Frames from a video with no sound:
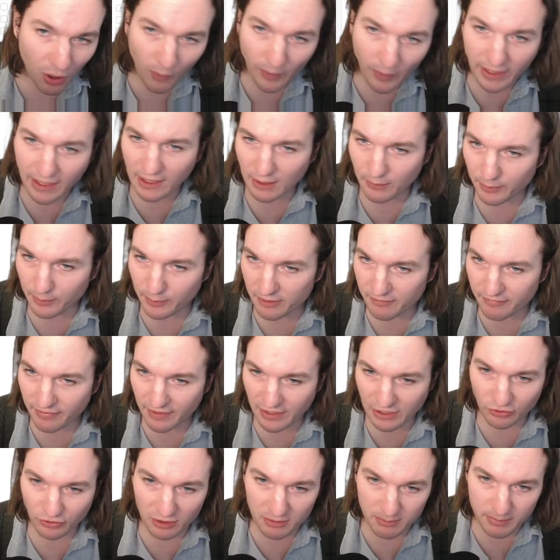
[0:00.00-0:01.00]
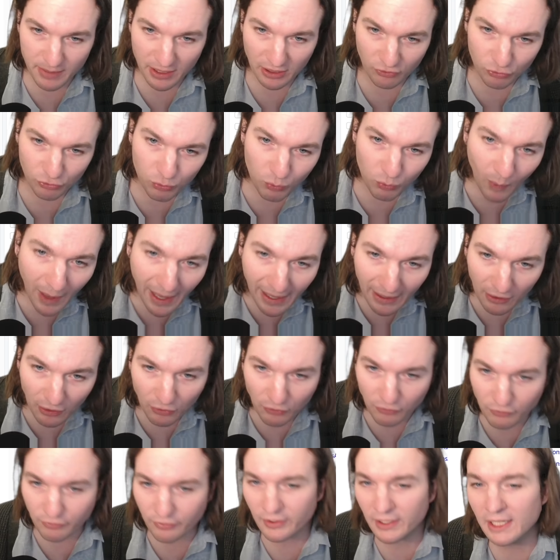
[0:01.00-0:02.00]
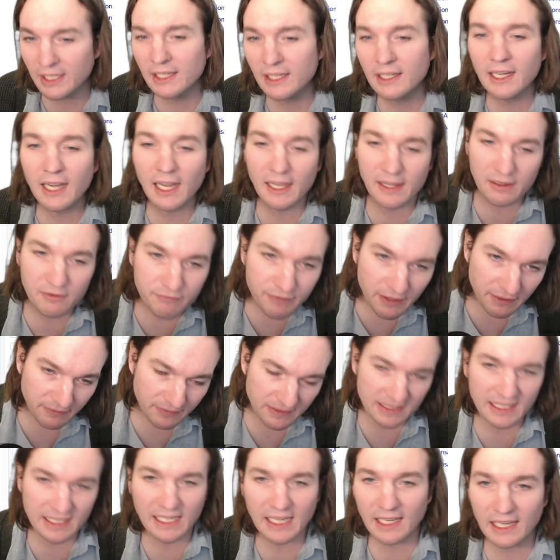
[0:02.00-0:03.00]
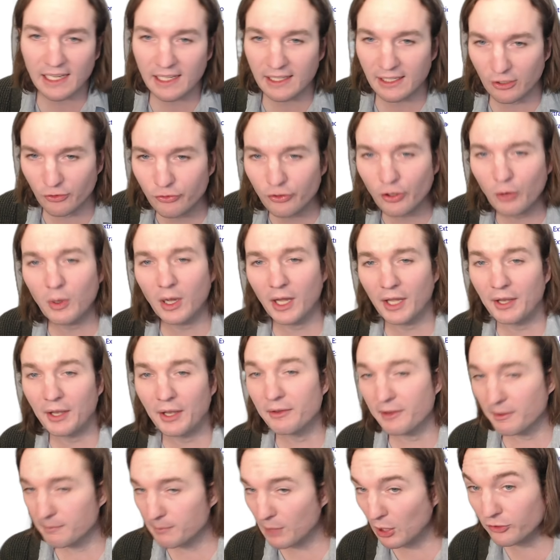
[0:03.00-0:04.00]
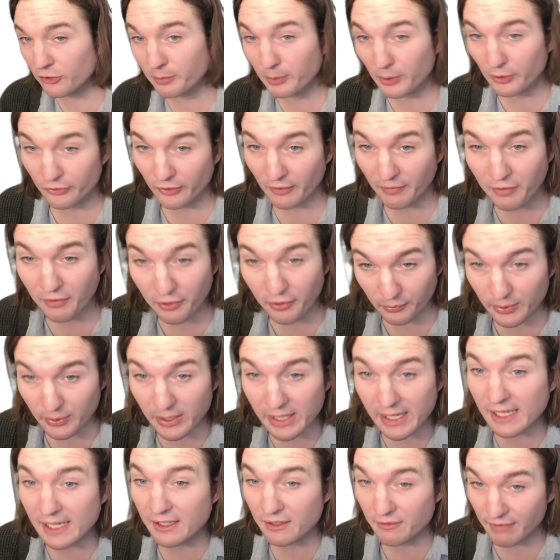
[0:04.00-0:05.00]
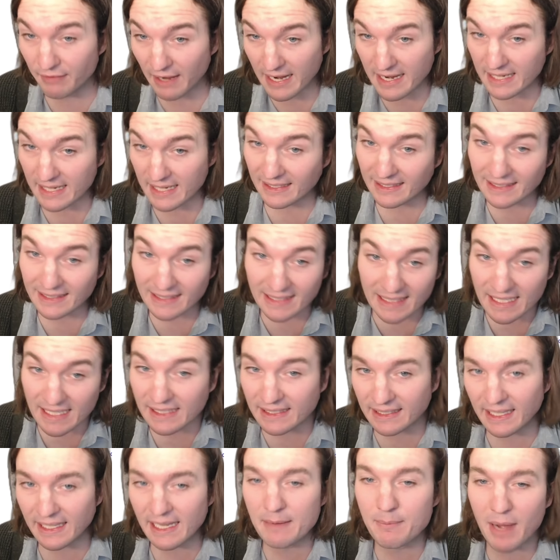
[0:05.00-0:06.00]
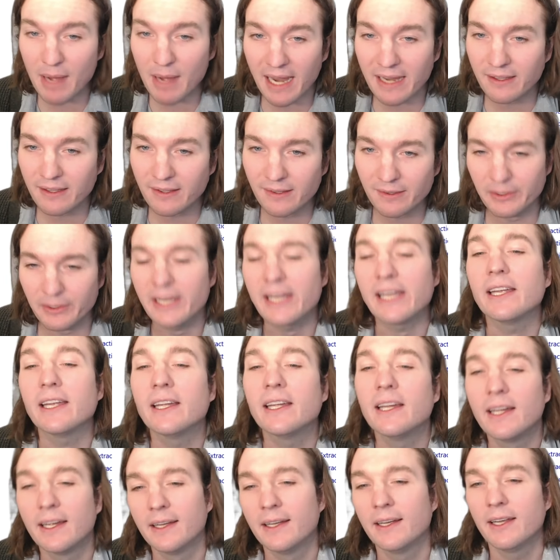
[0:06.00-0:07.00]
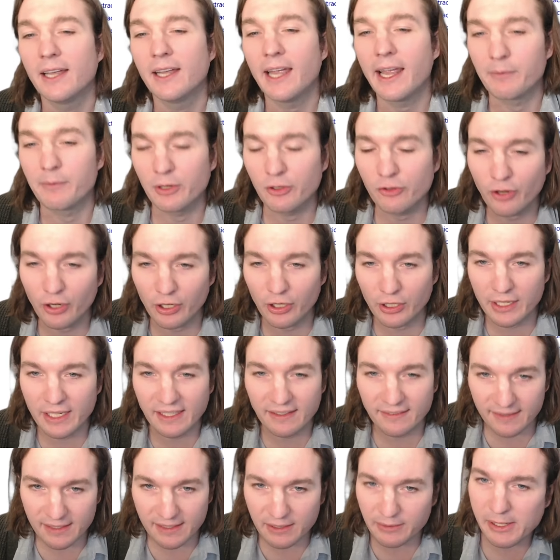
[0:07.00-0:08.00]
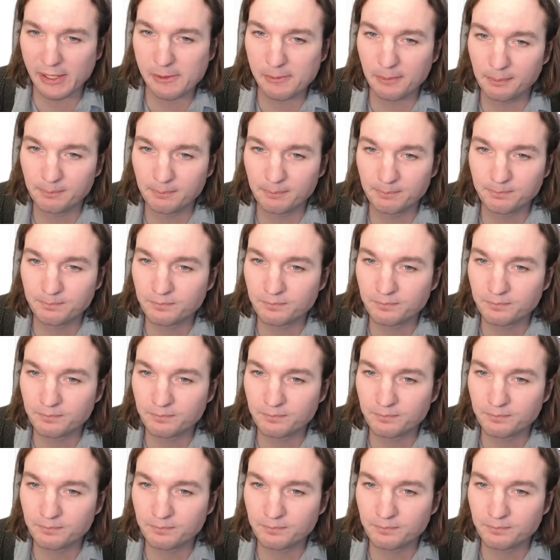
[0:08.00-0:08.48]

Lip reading: going, it would eventually have been 12, and then 15, and so on, the multiples of 3 dividing cleanly by 3 and returning 0.